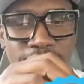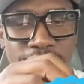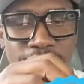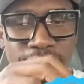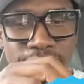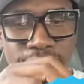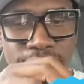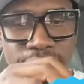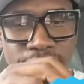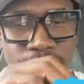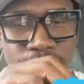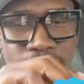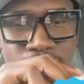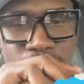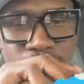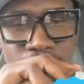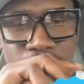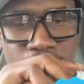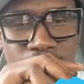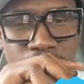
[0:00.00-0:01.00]

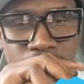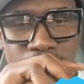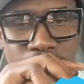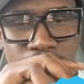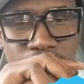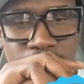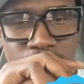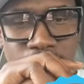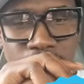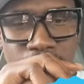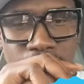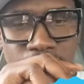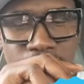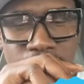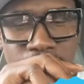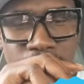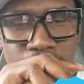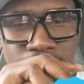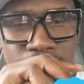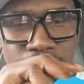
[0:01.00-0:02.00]

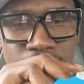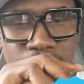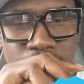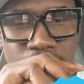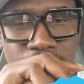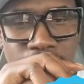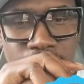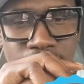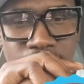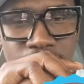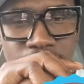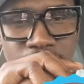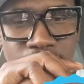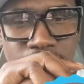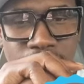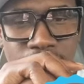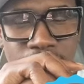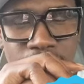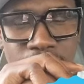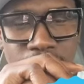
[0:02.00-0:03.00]

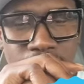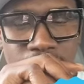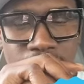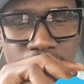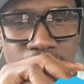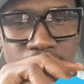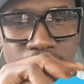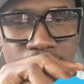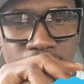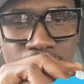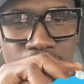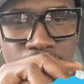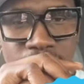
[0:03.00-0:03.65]
No one is speaking in this clip.